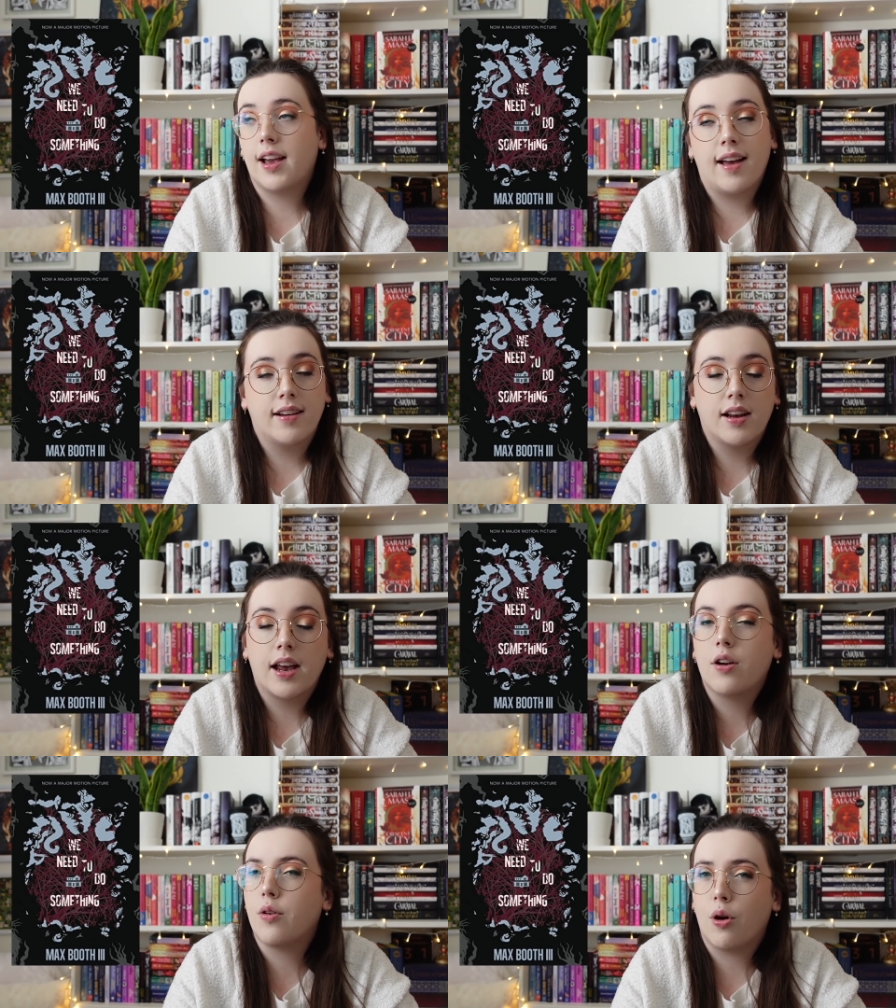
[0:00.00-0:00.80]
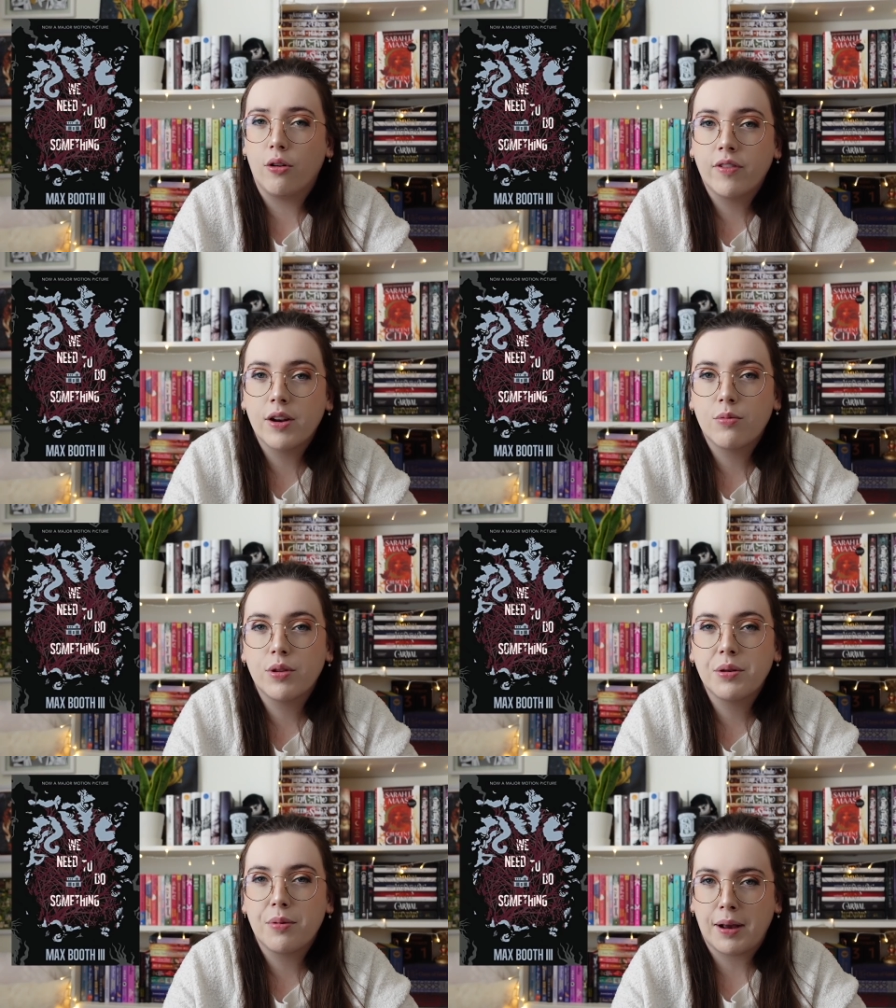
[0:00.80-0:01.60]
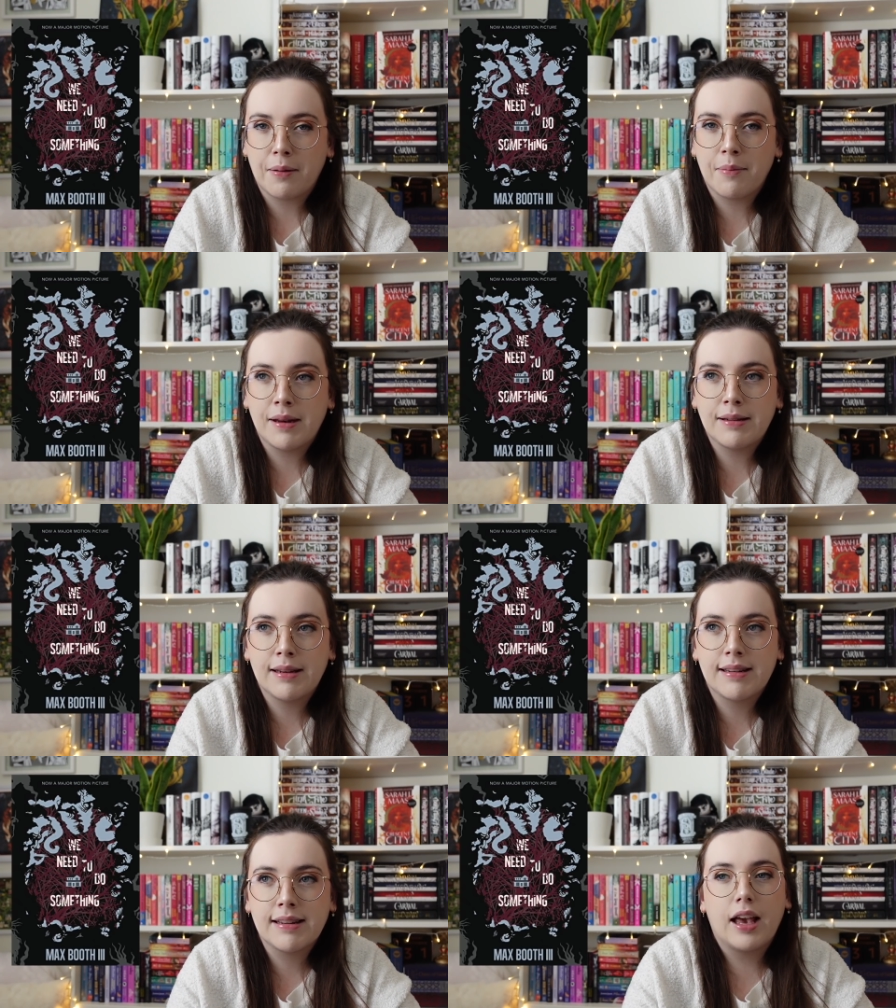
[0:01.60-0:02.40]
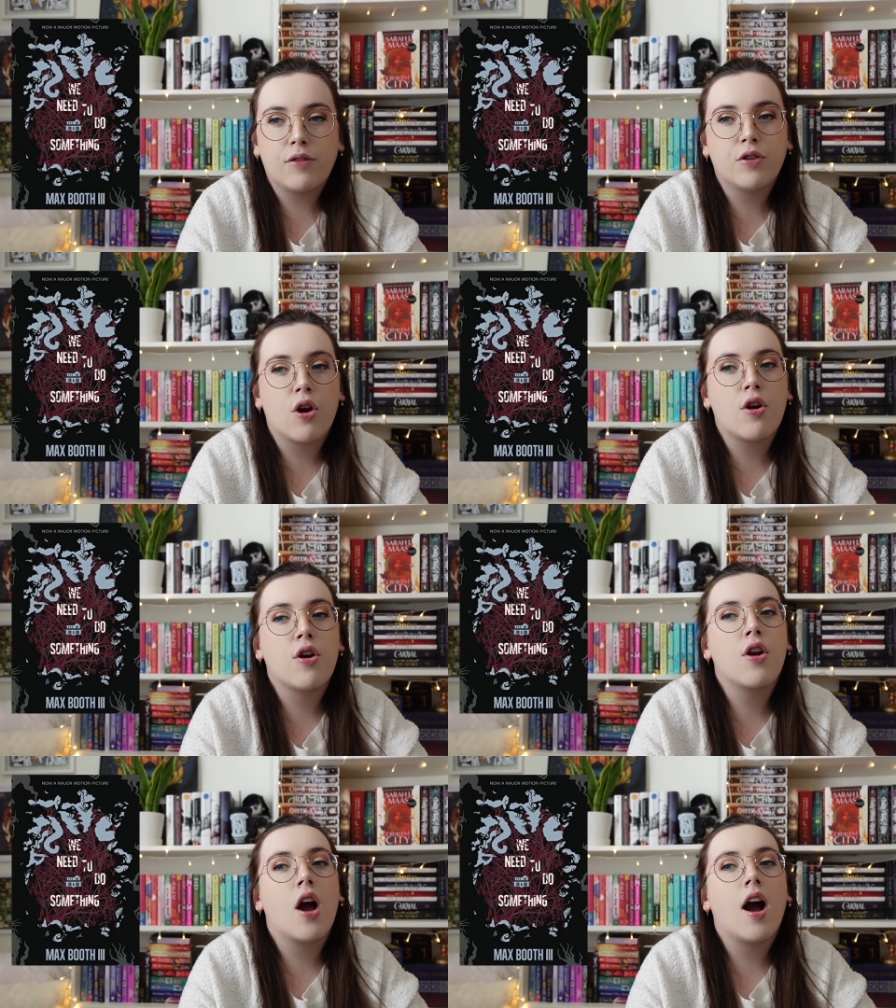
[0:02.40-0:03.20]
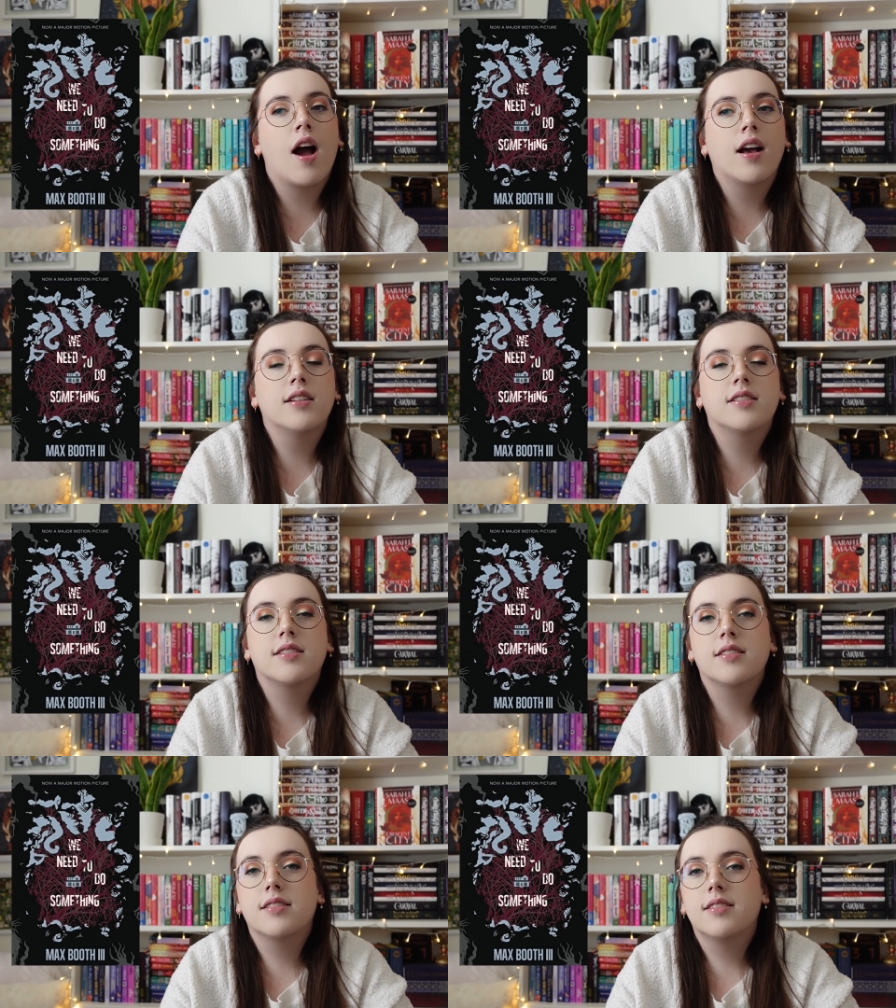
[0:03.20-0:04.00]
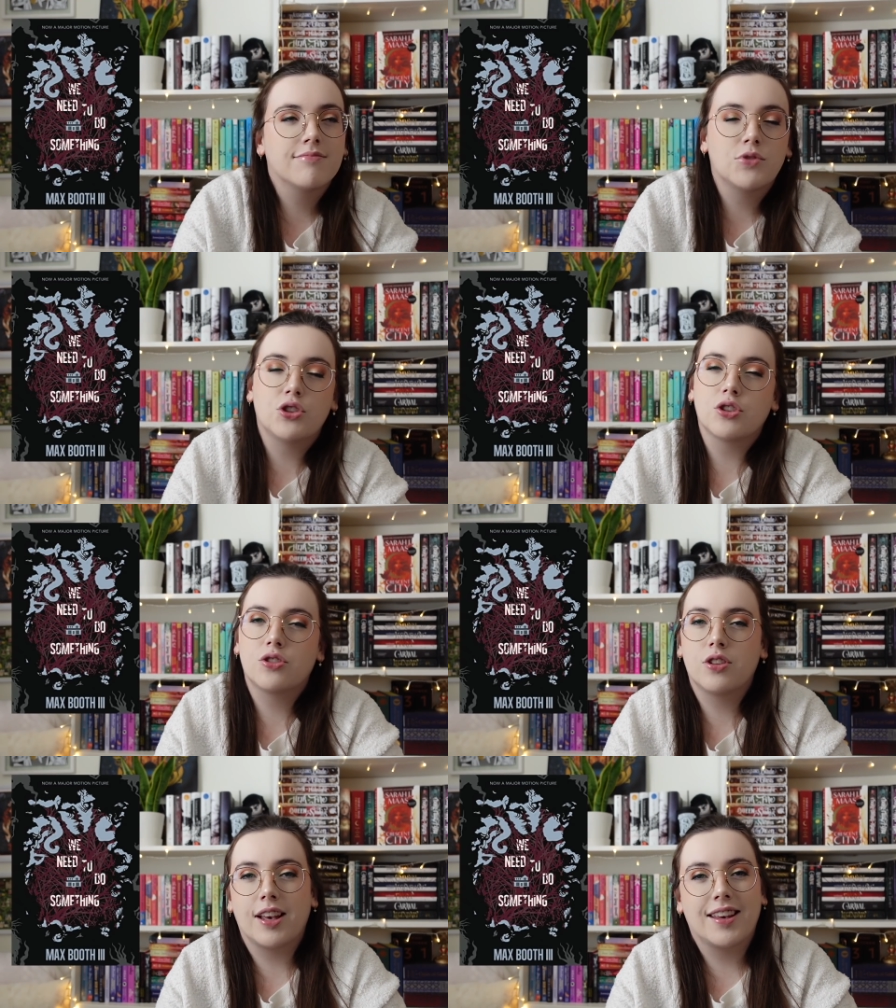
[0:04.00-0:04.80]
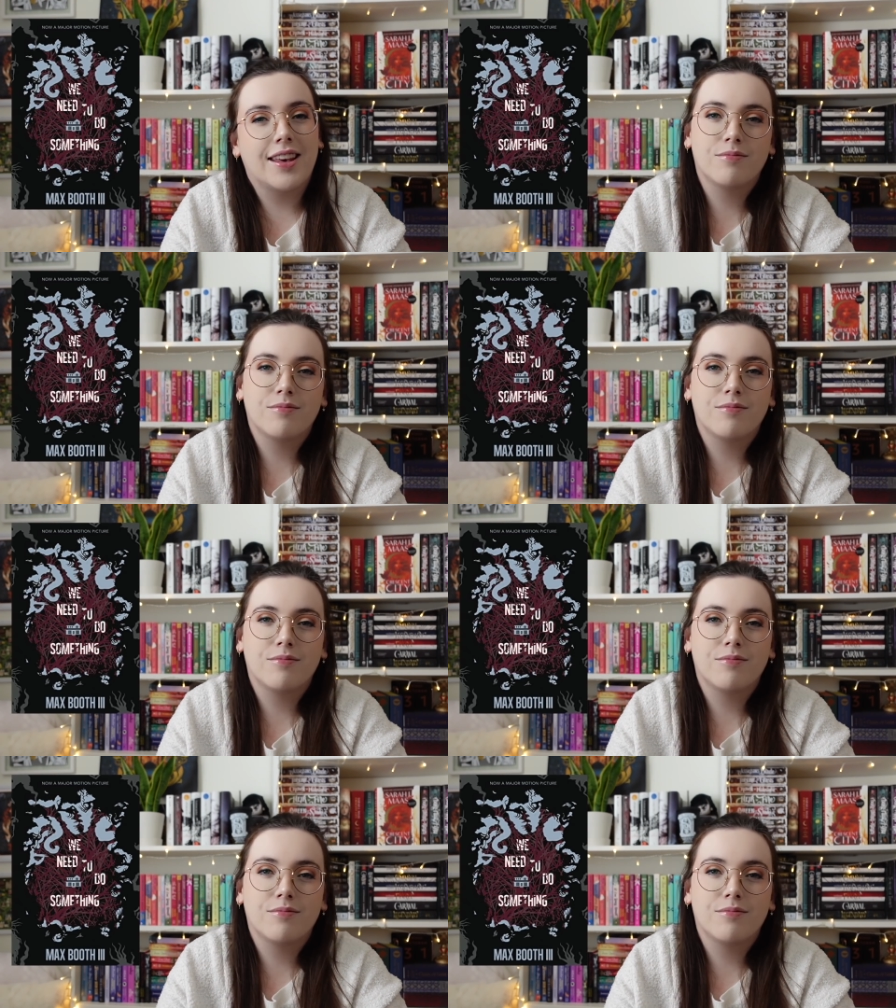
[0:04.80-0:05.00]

And I don't know if I'd really recommend it if you're not just like